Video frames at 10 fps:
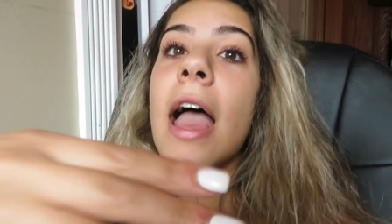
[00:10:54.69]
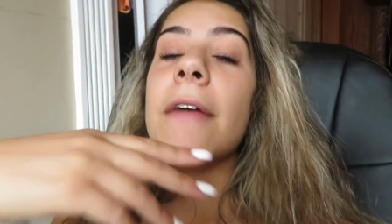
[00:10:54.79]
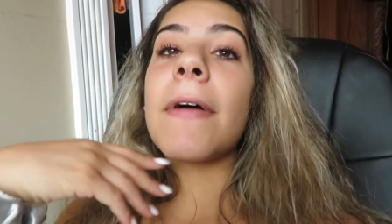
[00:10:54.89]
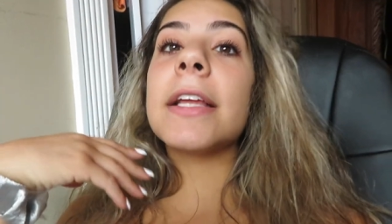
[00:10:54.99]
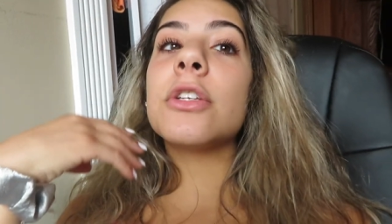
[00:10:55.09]

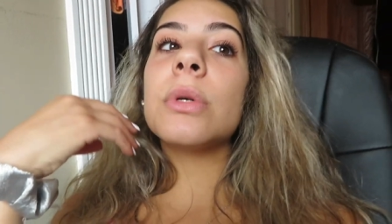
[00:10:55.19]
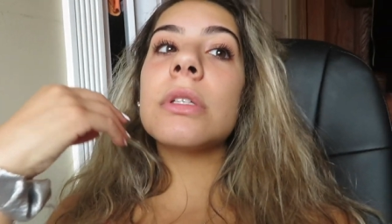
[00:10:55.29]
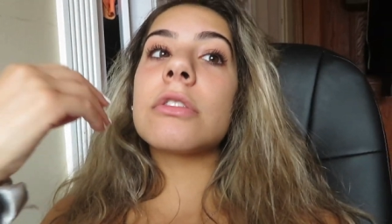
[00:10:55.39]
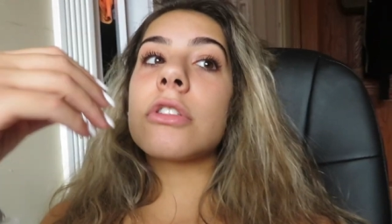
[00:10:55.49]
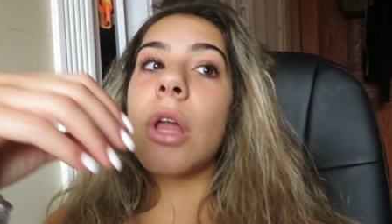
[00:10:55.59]
If I do
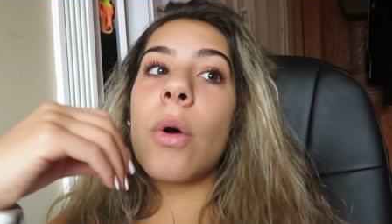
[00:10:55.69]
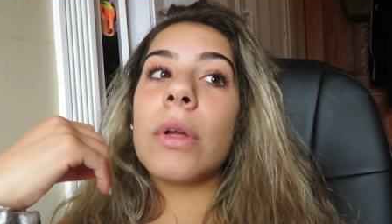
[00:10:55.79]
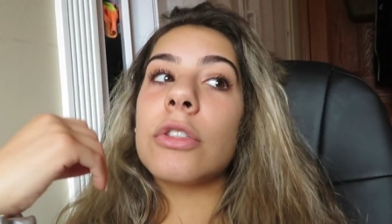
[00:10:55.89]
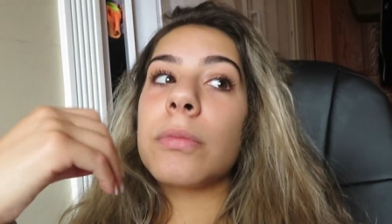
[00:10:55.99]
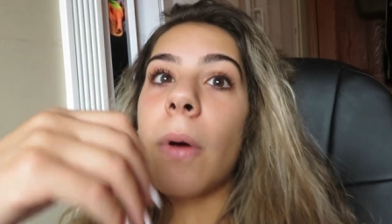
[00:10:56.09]
it slow
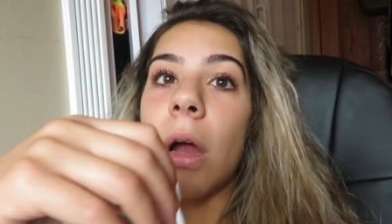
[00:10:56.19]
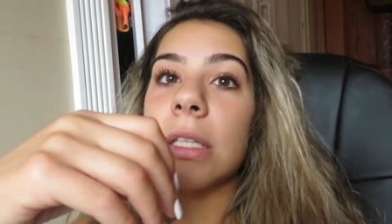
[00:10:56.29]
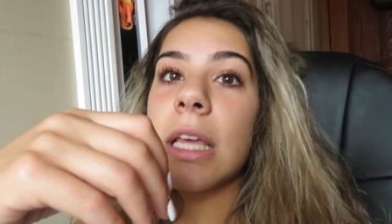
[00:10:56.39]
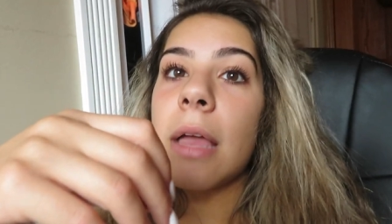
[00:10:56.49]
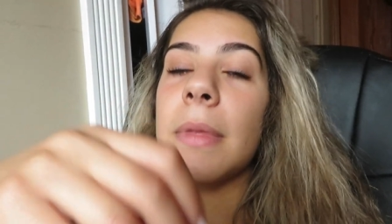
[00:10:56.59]
and do
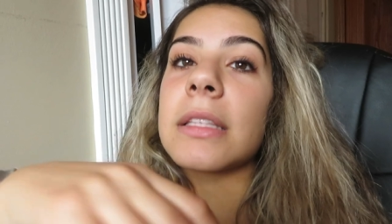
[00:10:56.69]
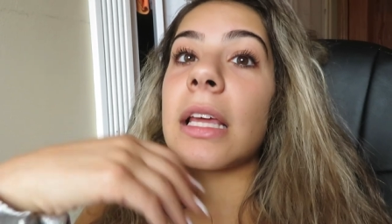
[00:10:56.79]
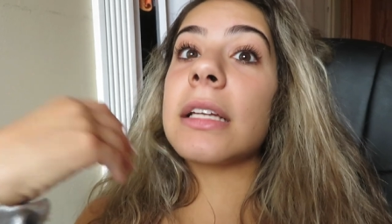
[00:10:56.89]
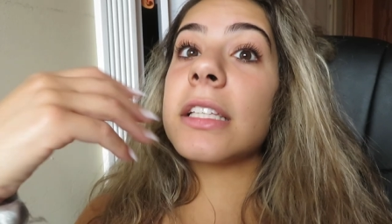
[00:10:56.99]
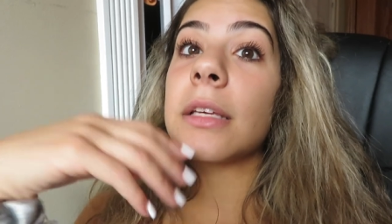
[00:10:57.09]
part-time, that's
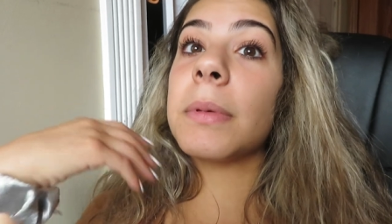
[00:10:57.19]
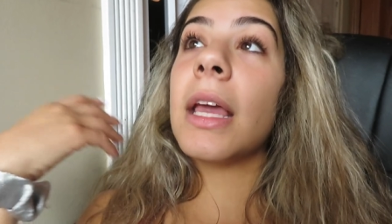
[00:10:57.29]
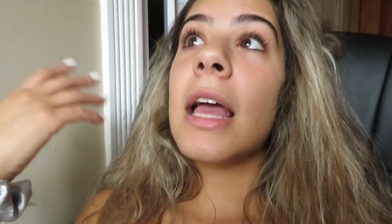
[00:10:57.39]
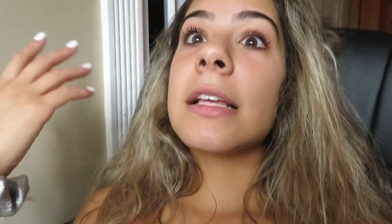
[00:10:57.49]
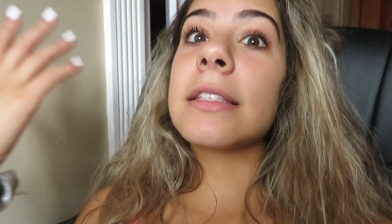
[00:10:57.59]
gonna take
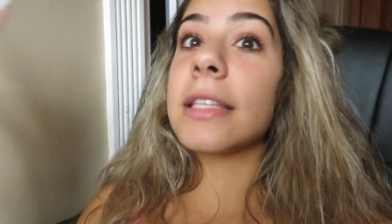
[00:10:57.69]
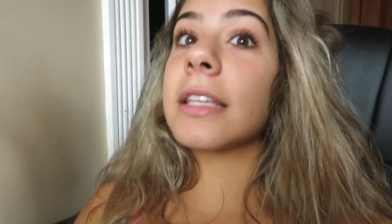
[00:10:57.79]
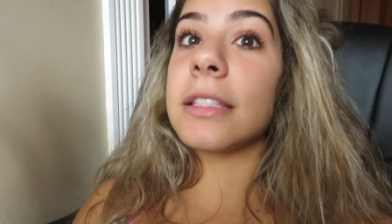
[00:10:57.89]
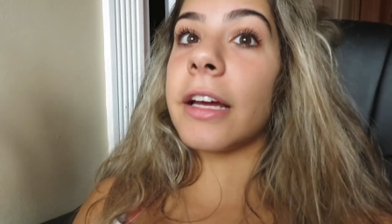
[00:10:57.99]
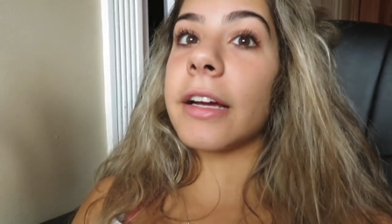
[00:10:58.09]
me
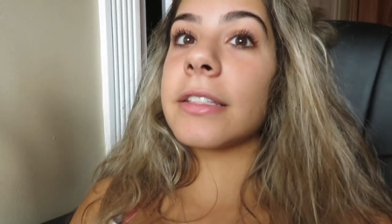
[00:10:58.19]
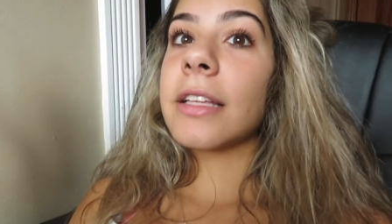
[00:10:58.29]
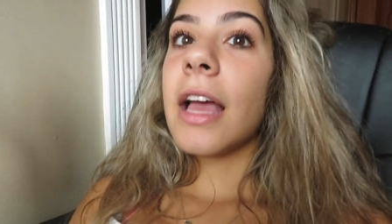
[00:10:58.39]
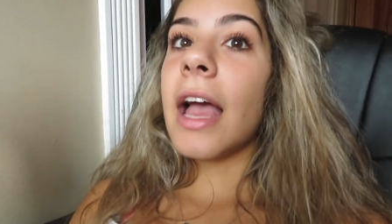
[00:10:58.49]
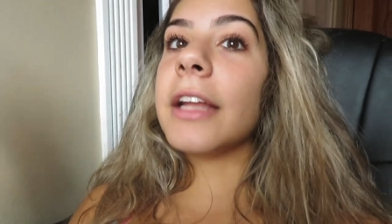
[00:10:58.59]
six years.
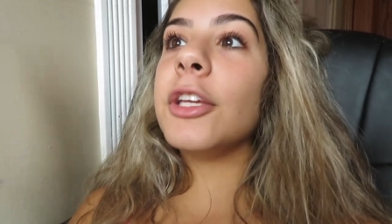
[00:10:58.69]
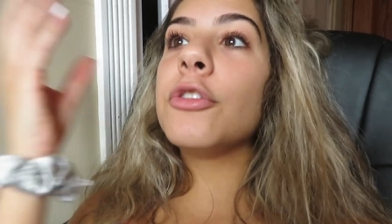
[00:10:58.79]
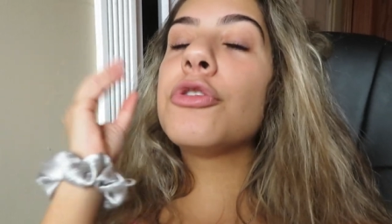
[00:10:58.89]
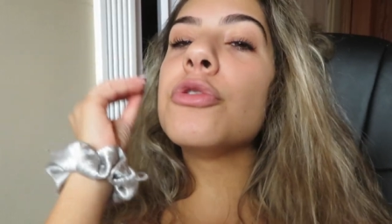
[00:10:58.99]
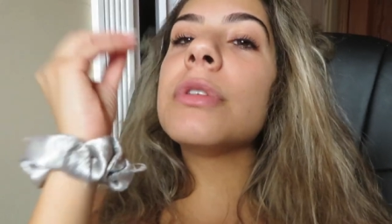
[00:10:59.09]
And you
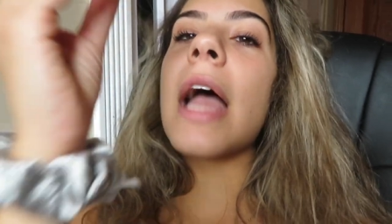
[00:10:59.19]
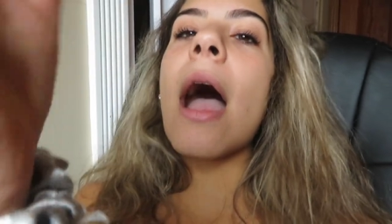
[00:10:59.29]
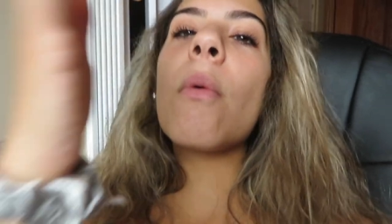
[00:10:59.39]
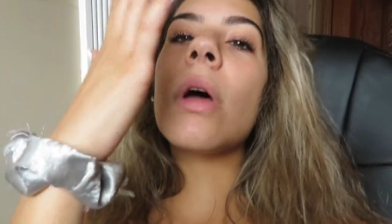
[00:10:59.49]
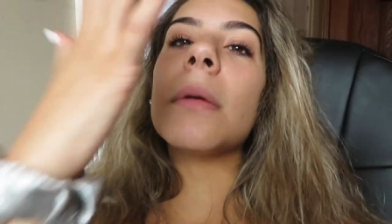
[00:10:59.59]
do
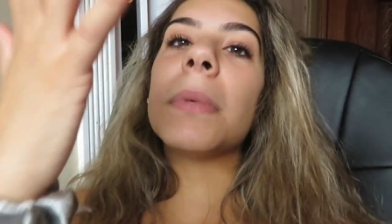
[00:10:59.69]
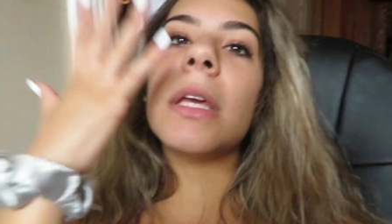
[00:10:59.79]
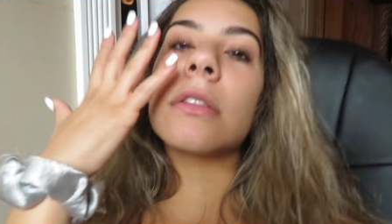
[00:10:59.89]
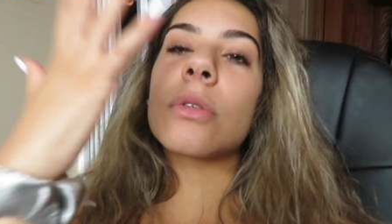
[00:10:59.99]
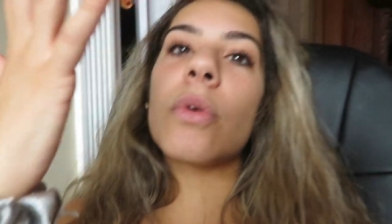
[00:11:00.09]
not wanna
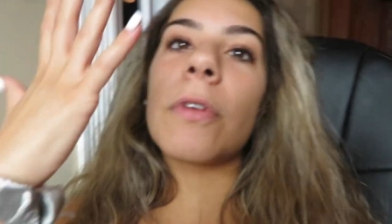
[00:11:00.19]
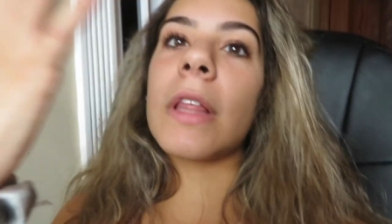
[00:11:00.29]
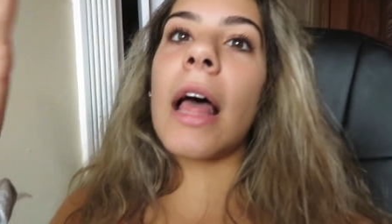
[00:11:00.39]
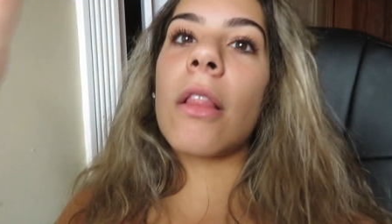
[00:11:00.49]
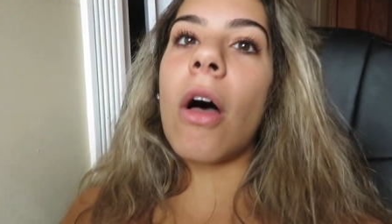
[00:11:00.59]
be in school for
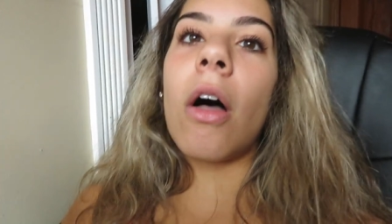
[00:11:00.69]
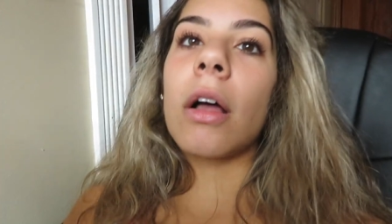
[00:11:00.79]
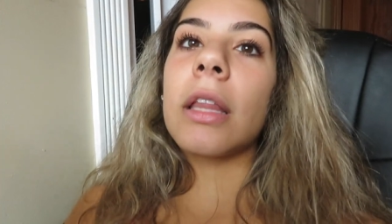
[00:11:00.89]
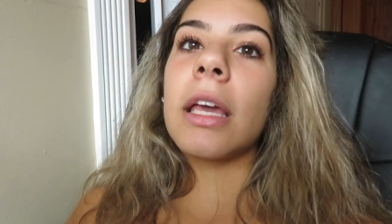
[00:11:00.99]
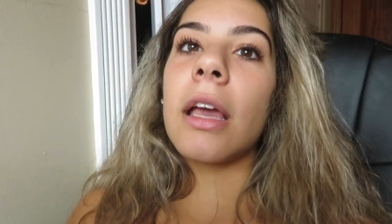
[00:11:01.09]
that long.
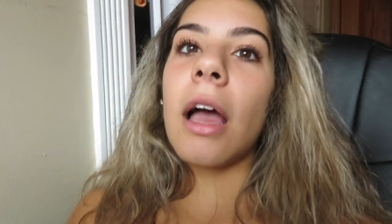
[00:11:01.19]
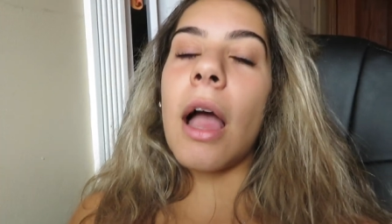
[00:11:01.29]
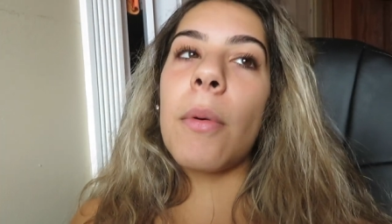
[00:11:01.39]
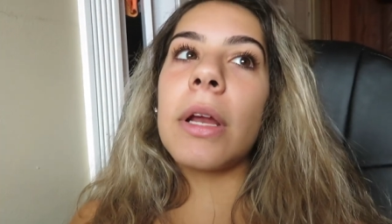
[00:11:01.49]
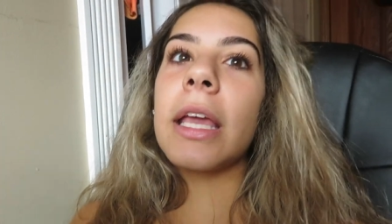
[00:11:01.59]
Like,
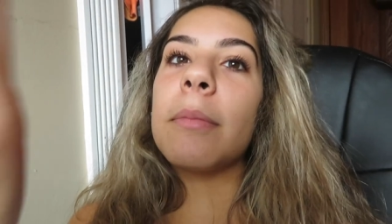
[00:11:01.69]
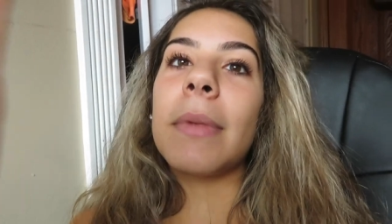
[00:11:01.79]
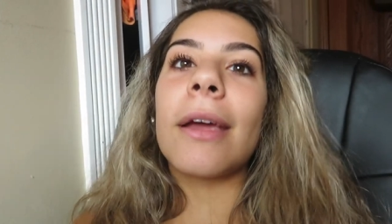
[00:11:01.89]
I wanna get